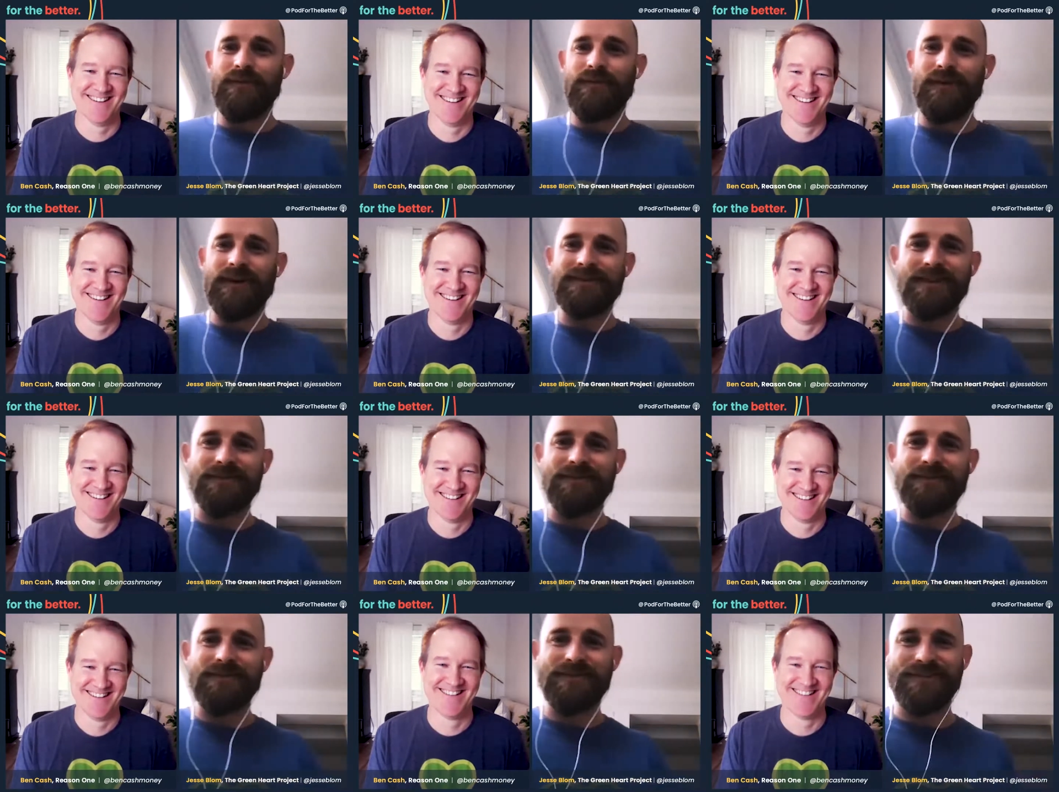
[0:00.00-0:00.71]
Speaker 1: wood
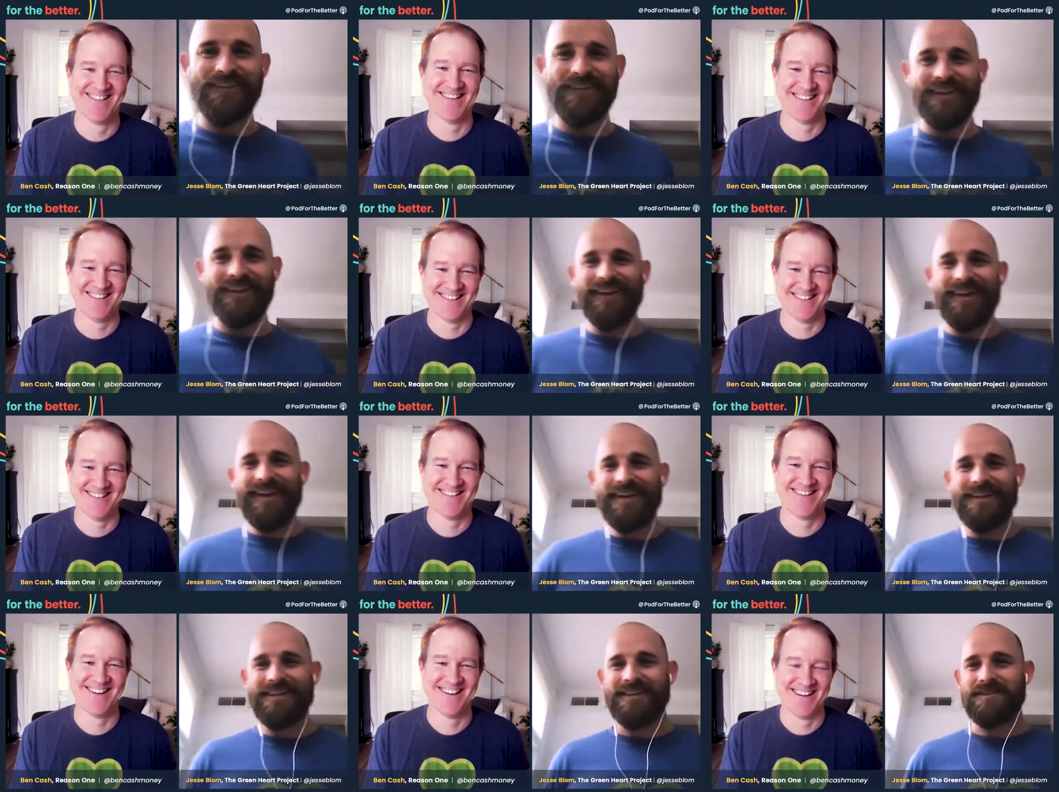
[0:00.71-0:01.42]
chips around
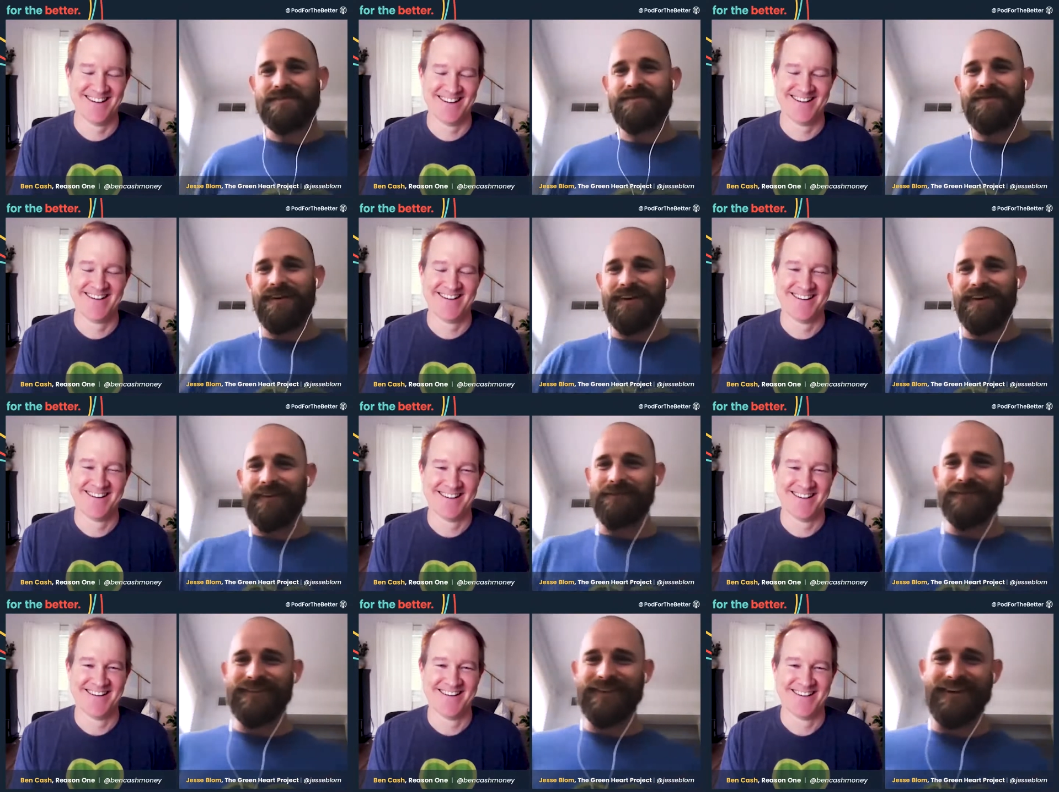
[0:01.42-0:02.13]
the this
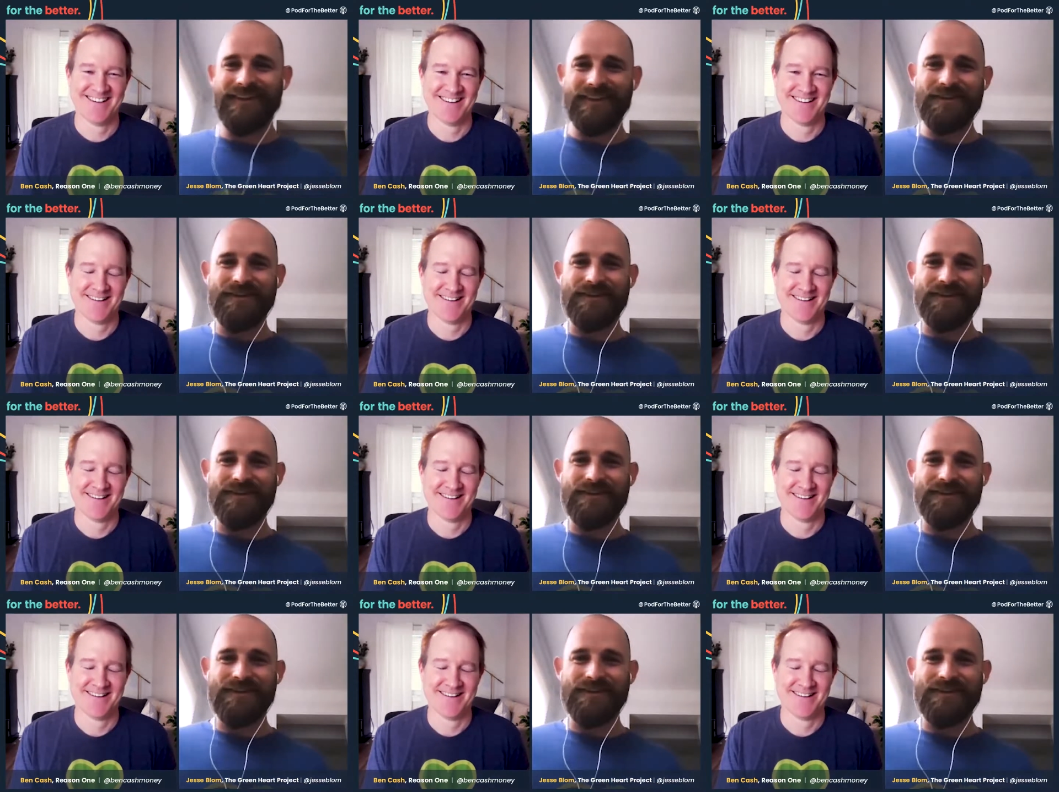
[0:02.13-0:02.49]
farm on the